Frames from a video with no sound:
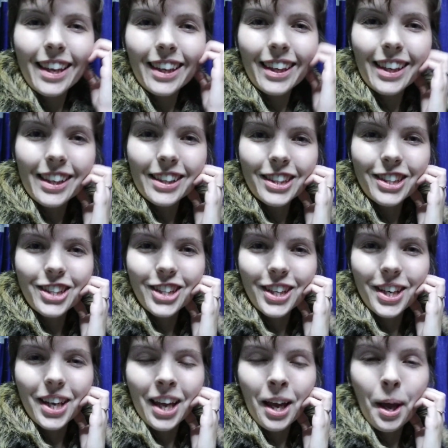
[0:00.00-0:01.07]

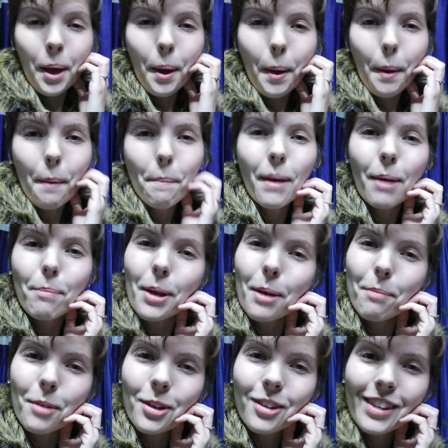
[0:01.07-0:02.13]
Itchy. Maybe a
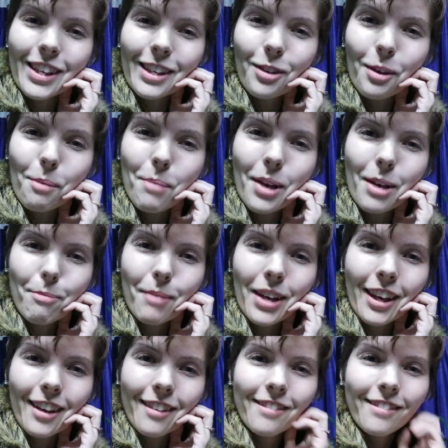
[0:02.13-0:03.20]
mosquito bit me.